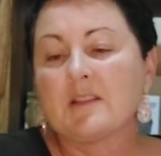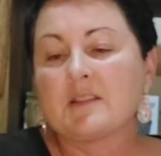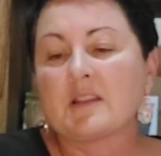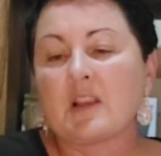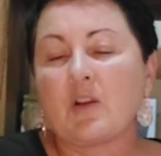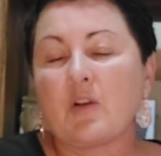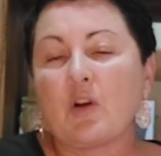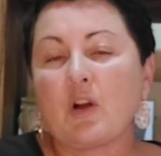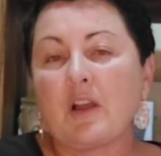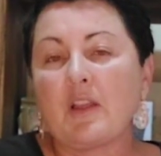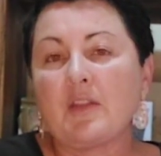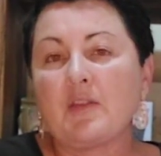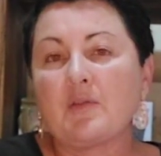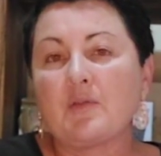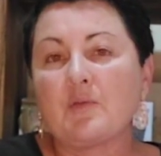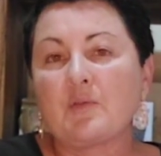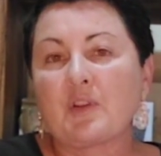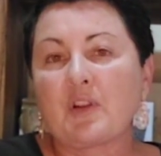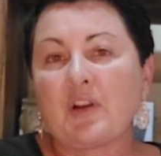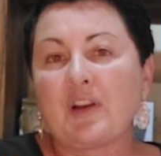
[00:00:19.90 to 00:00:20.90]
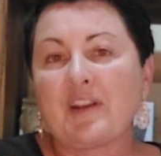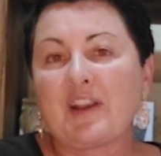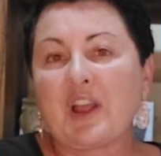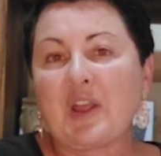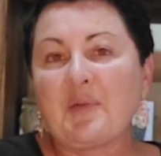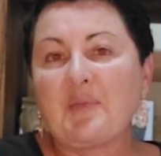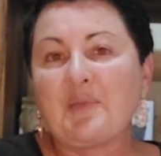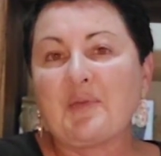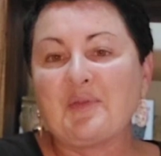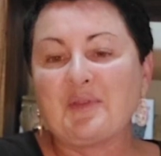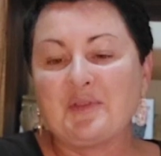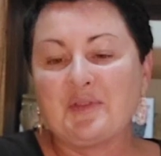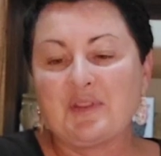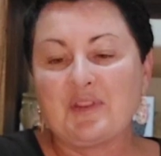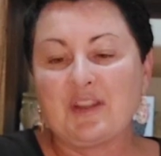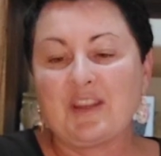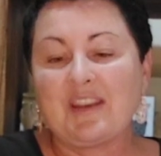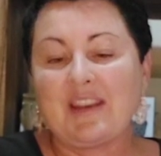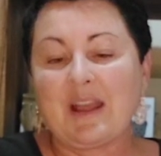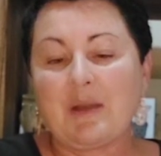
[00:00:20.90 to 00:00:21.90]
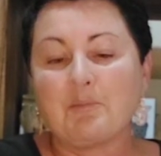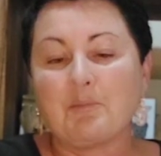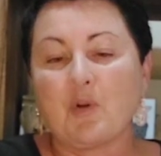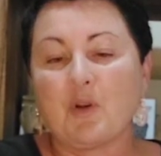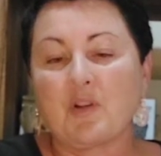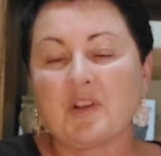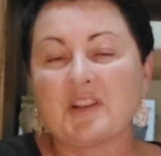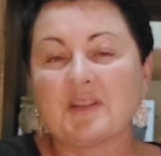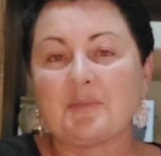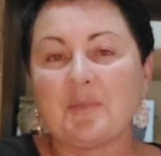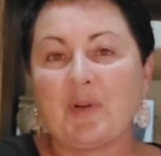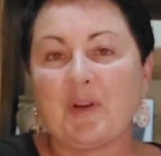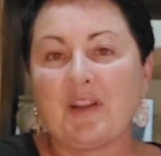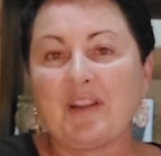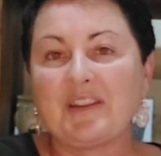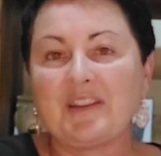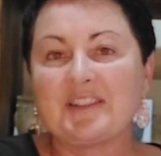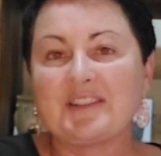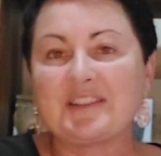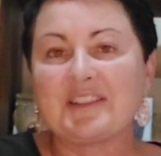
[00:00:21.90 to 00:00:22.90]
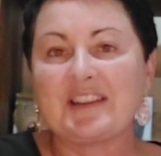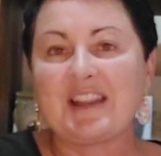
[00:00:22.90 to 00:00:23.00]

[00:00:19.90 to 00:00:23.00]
So I thought I'd open and unbox mine